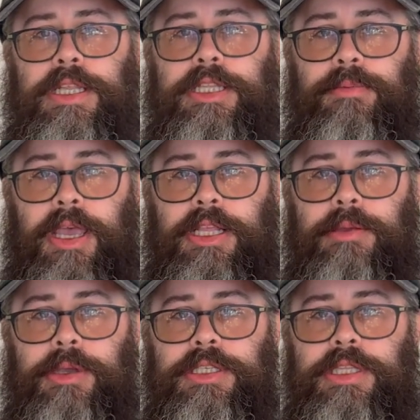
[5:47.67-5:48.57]
Let them
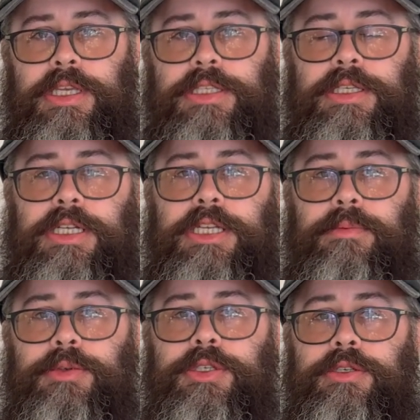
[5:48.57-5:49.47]
acclimate to the inside
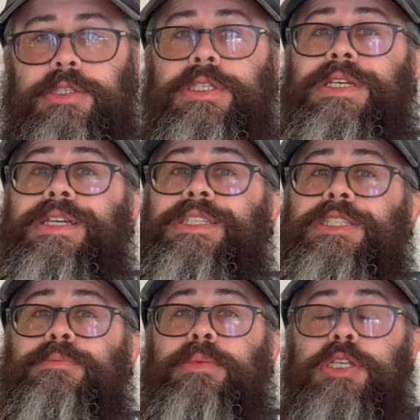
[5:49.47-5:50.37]
temperatures,
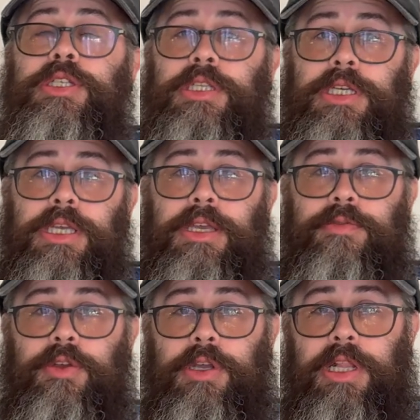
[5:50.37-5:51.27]
especially
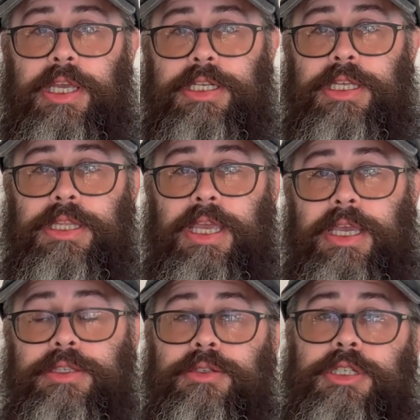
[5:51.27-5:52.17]
if you're collecting the
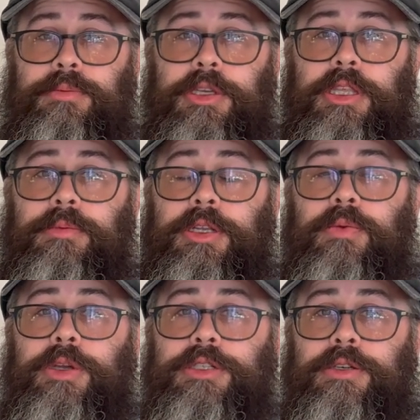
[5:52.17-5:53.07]
eggs or shipping them
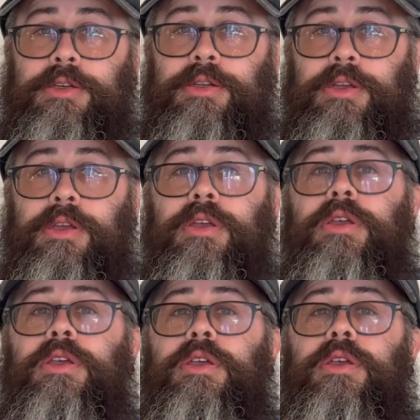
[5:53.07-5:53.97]
in winter.
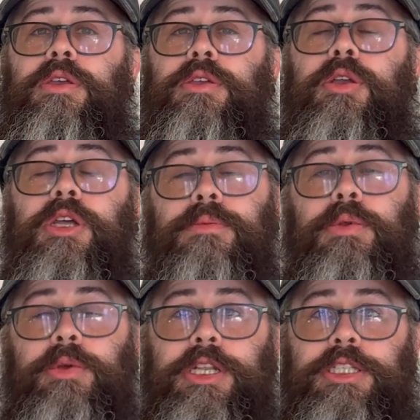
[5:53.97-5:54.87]
You're going to be
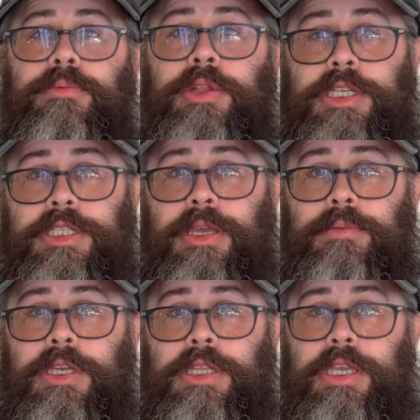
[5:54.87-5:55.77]
ready to place
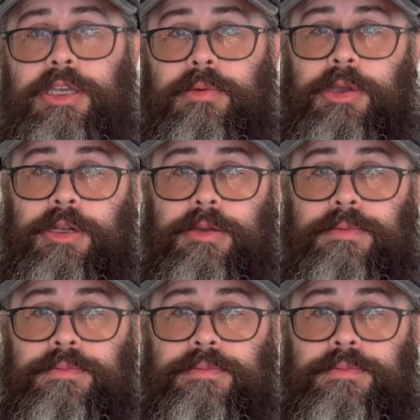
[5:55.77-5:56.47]
them in the incubator.